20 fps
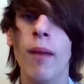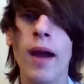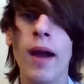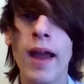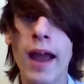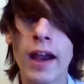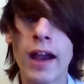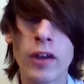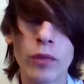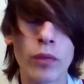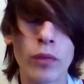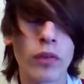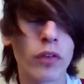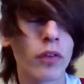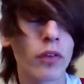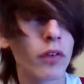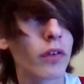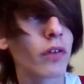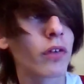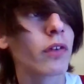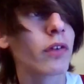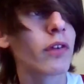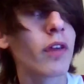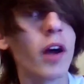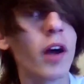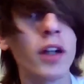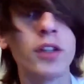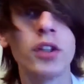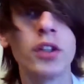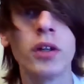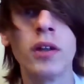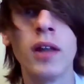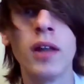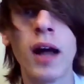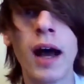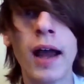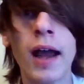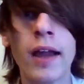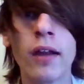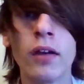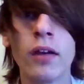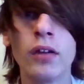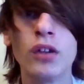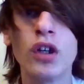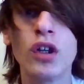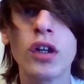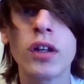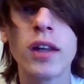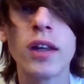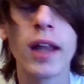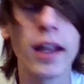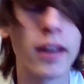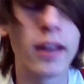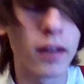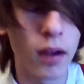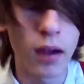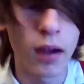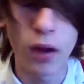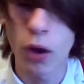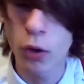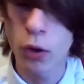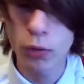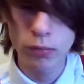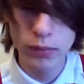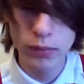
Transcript: My ex was such a liar. Like, oh